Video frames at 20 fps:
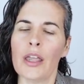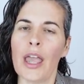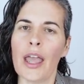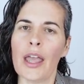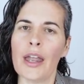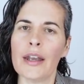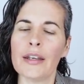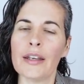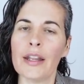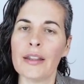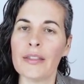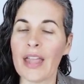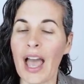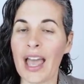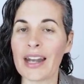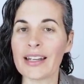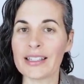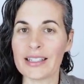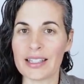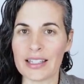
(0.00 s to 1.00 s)
And
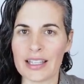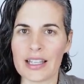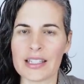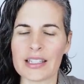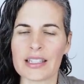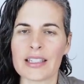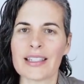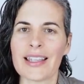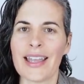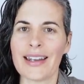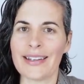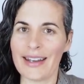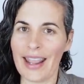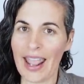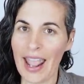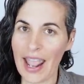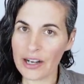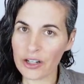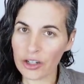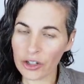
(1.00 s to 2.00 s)
that is this,
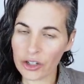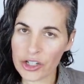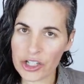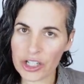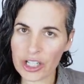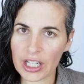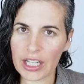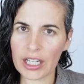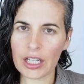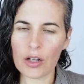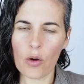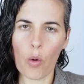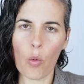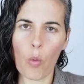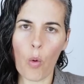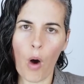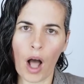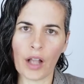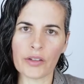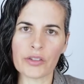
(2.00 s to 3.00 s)
that energy
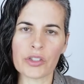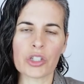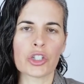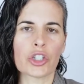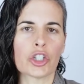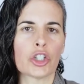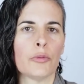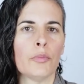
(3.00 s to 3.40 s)
wants